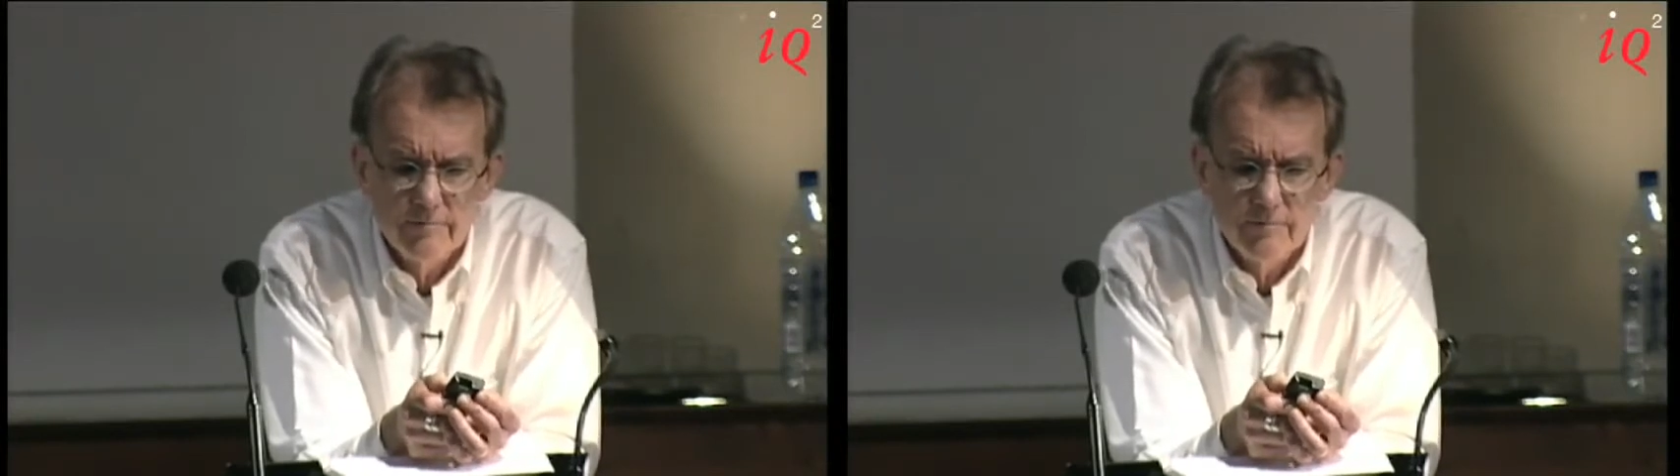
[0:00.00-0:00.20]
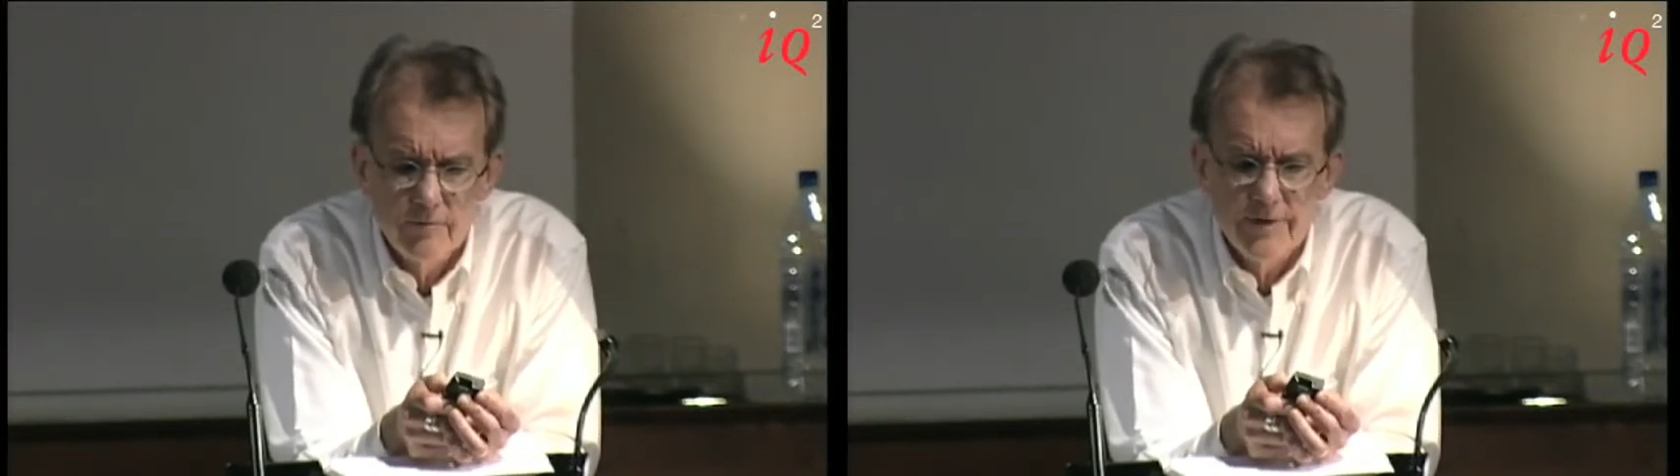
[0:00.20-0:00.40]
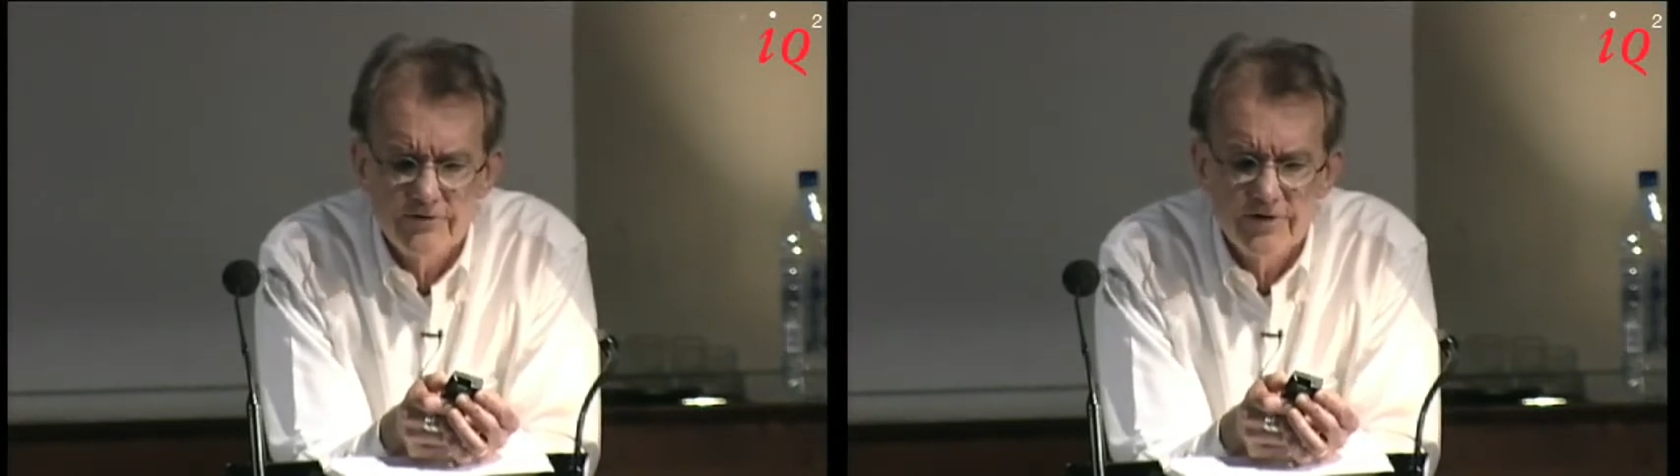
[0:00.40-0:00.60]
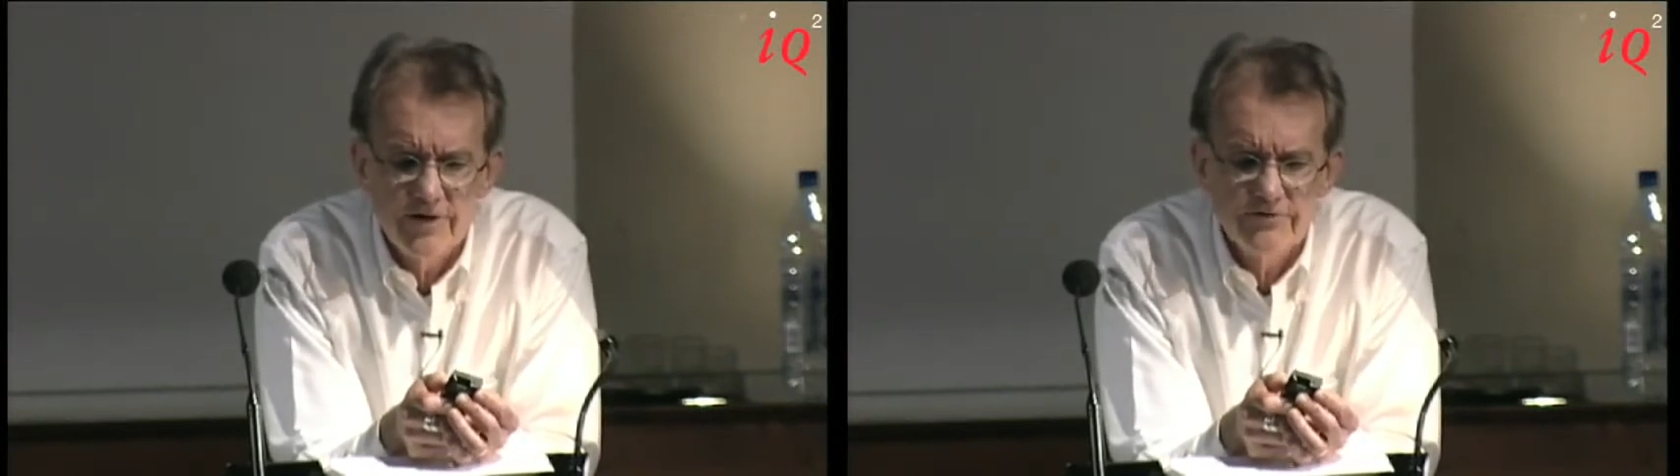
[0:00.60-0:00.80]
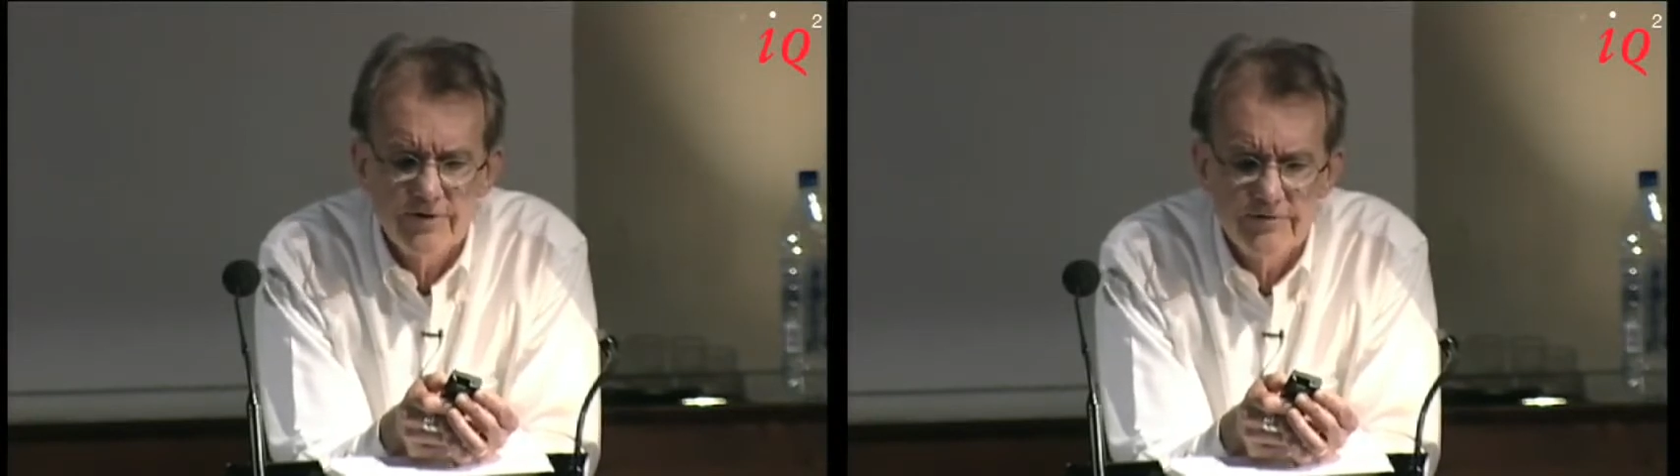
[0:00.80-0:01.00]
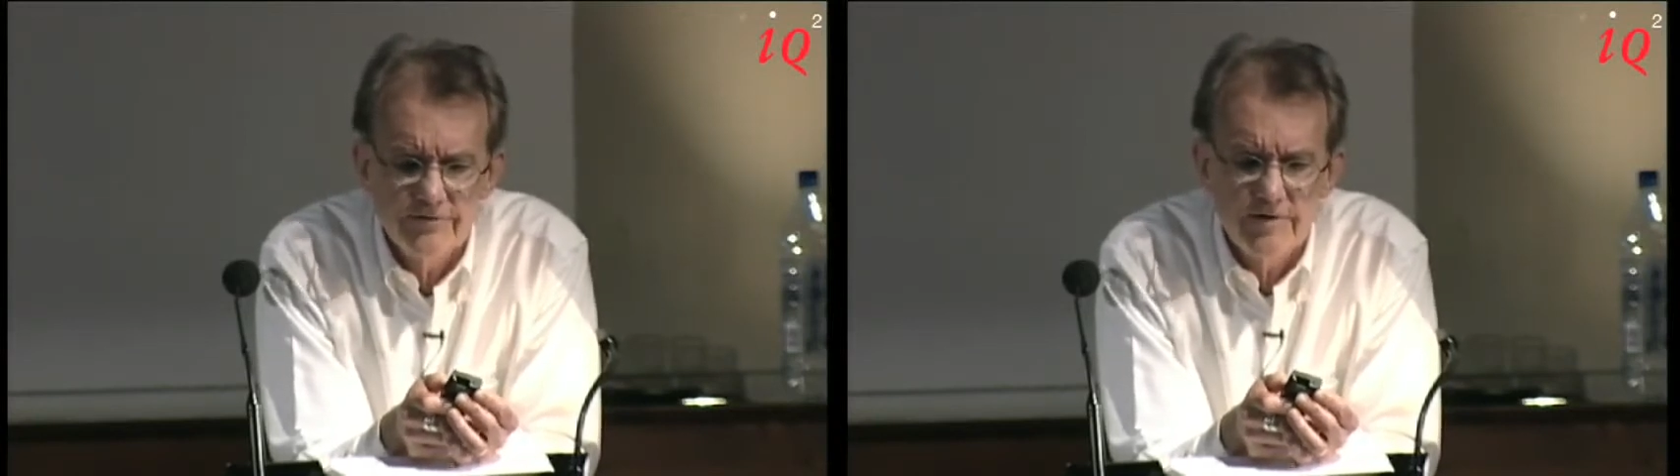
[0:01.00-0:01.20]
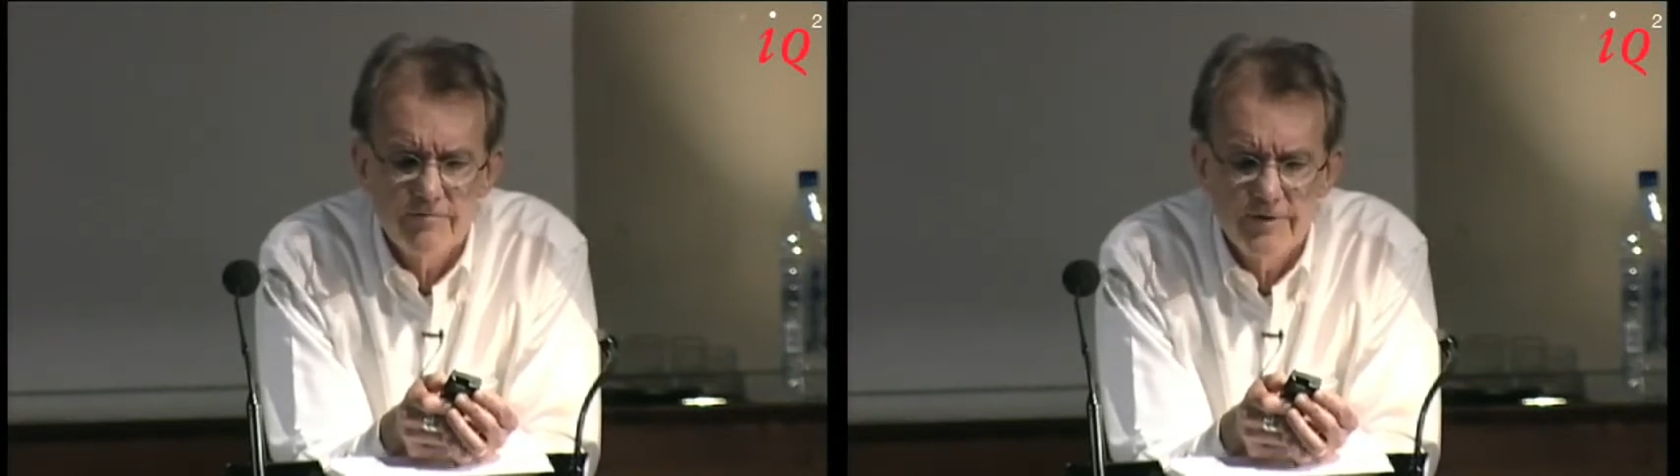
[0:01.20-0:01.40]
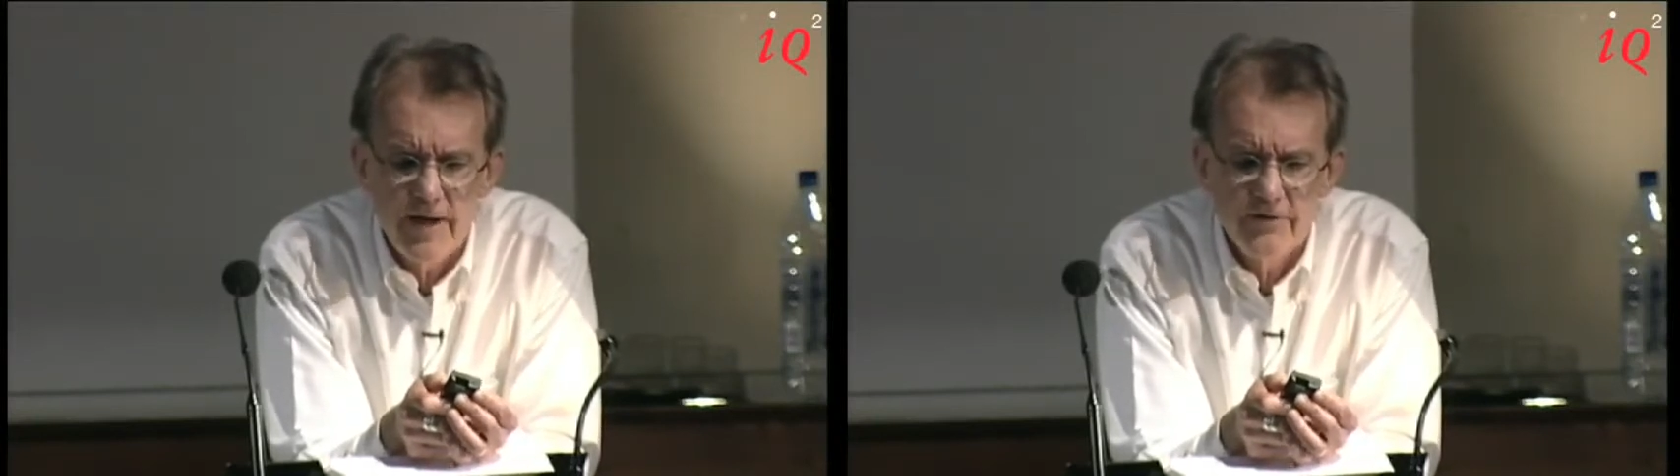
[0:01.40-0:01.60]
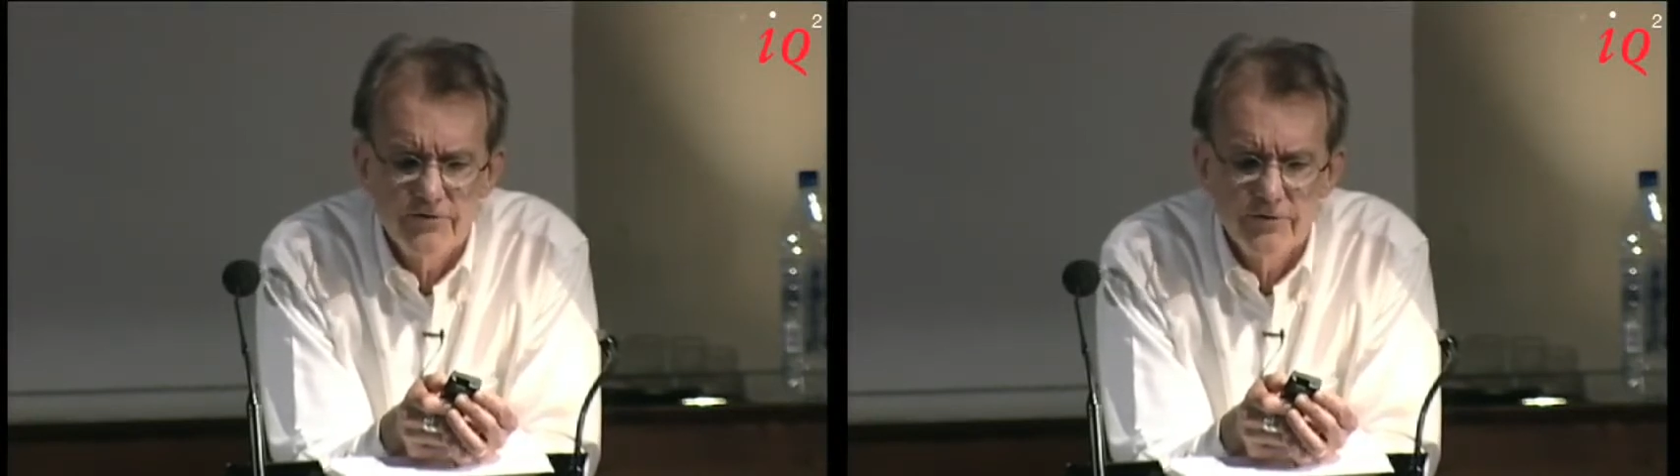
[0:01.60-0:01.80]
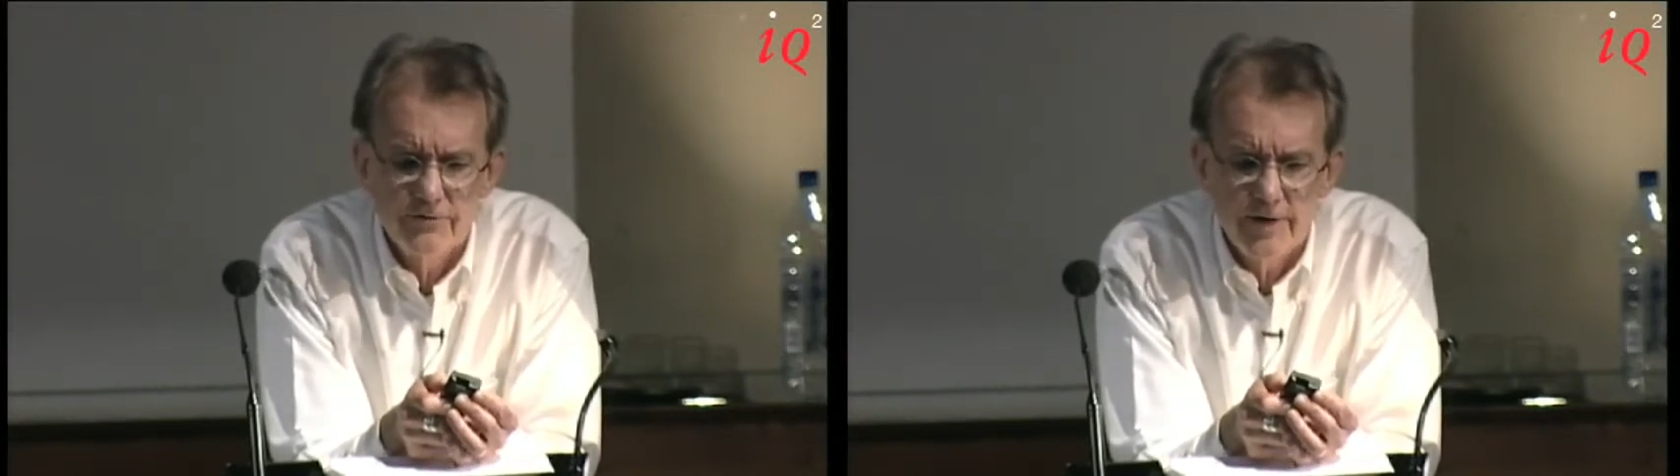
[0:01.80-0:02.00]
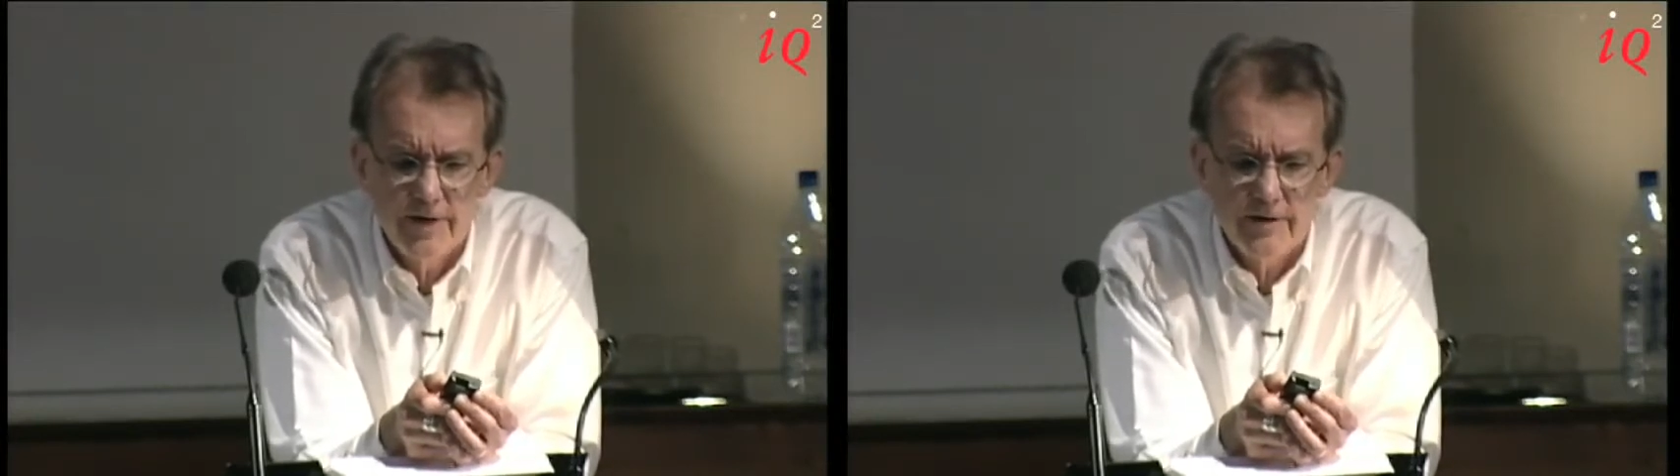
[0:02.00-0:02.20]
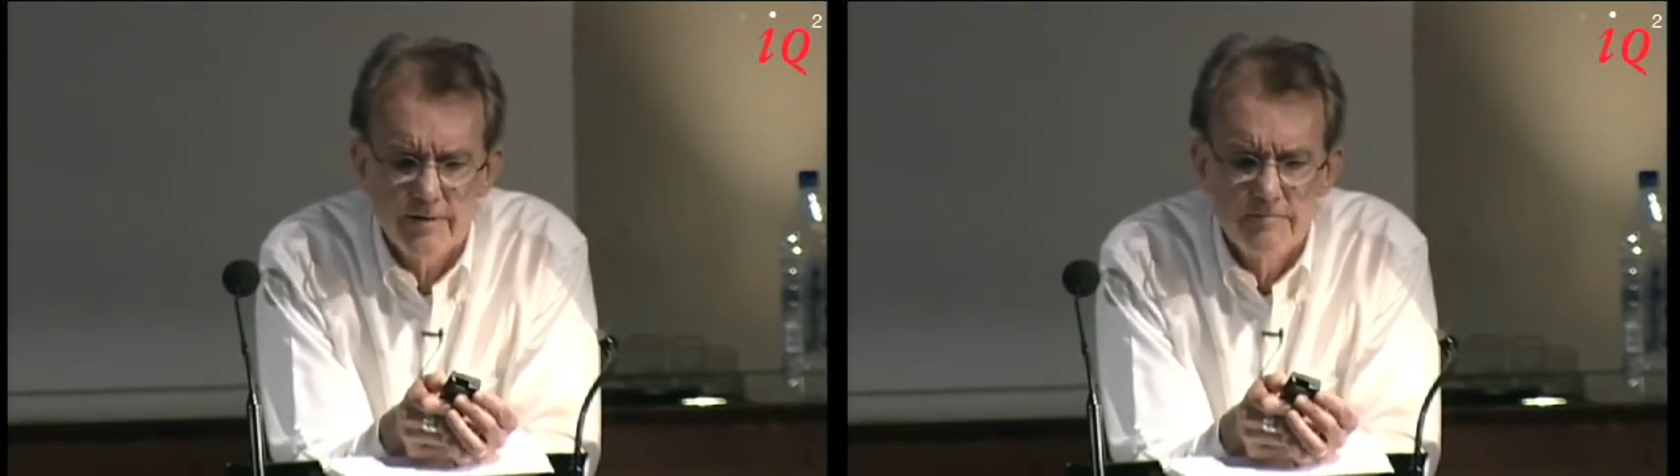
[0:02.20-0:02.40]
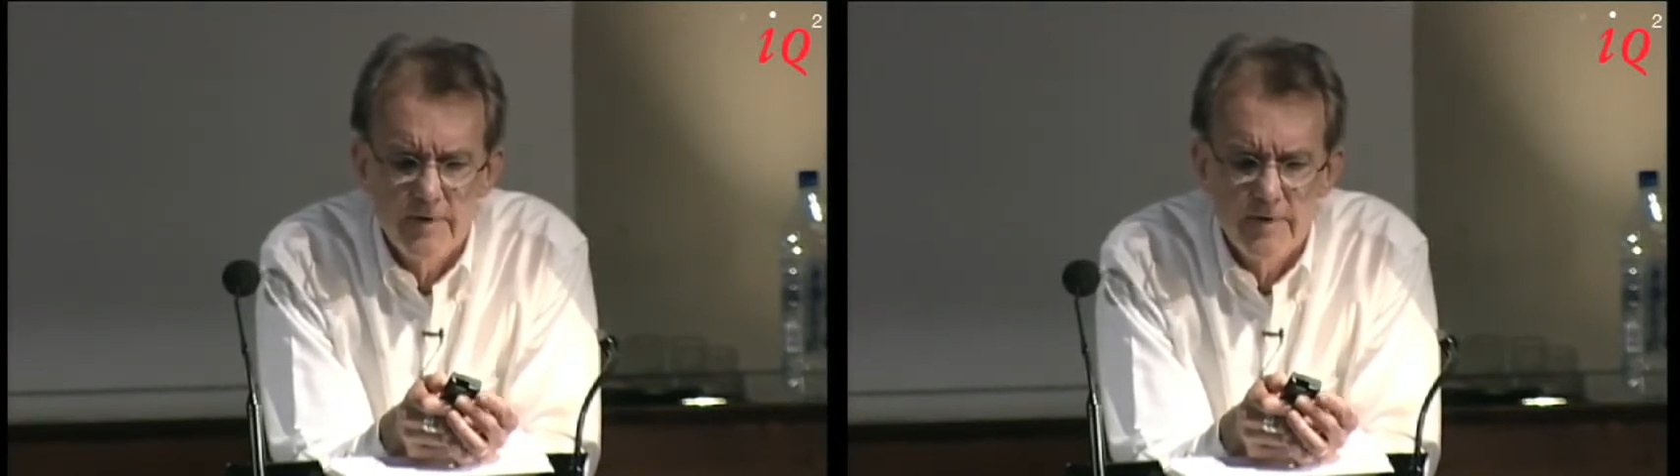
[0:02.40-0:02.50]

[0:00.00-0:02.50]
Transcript: when they say financial data,